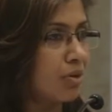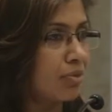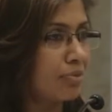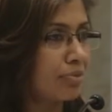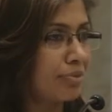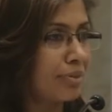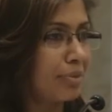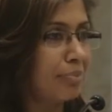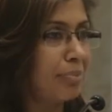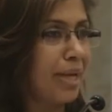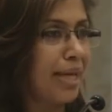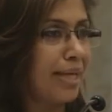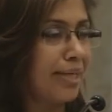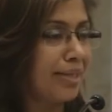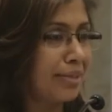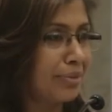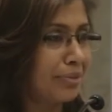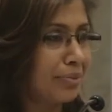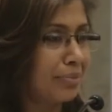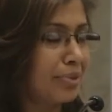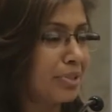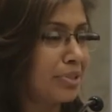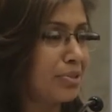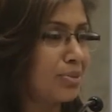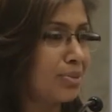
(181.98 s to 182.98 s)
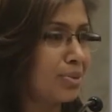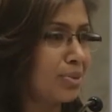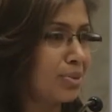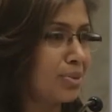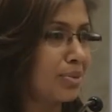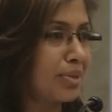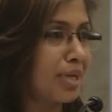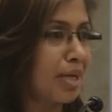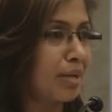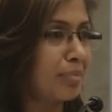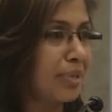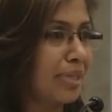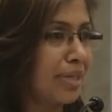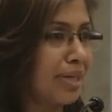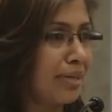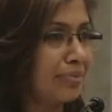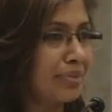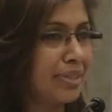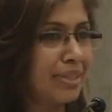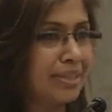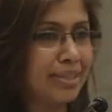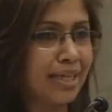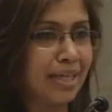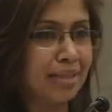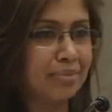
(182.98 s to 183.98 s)
of rebellion which used to come in
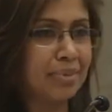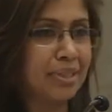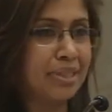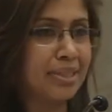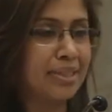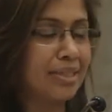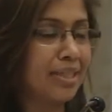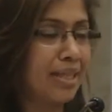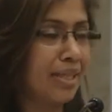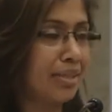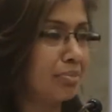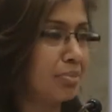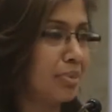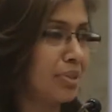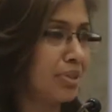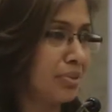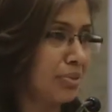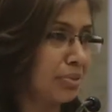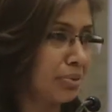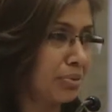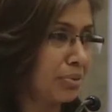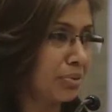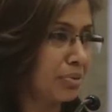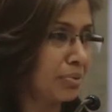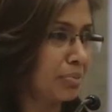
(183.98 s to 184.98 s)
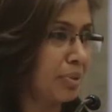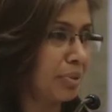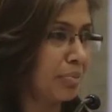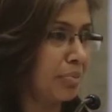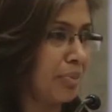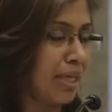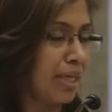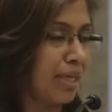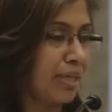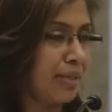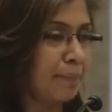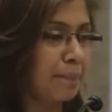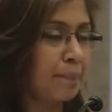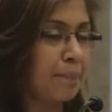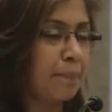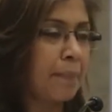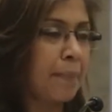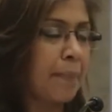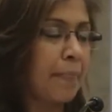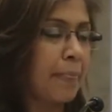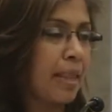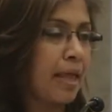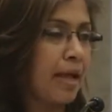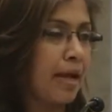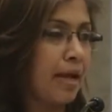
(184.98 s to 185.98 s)
every time these statements used to be made.
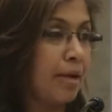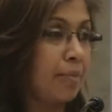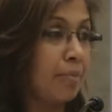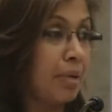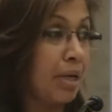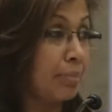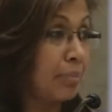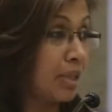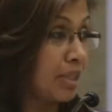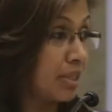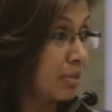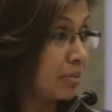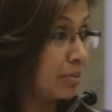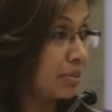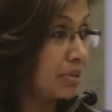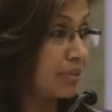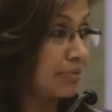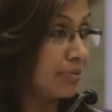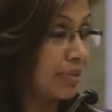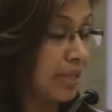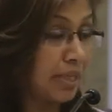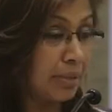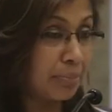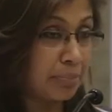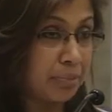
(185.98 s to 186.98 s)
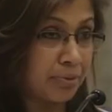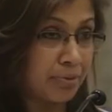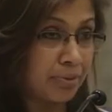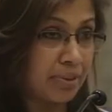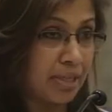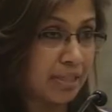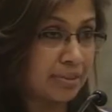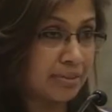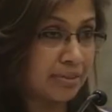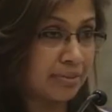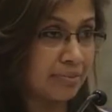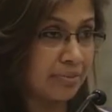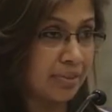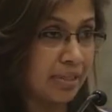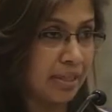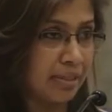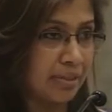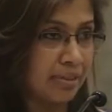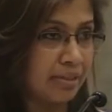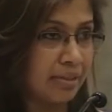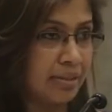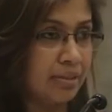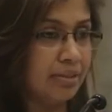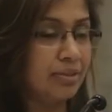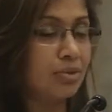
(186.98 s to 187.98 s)
My mother was a very progressive
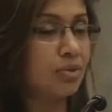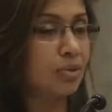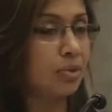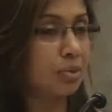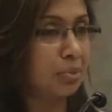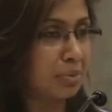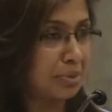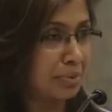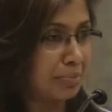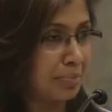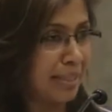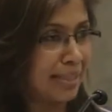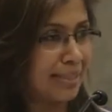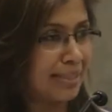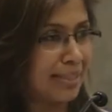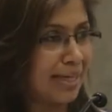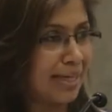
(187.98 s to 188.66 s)
lady, so was my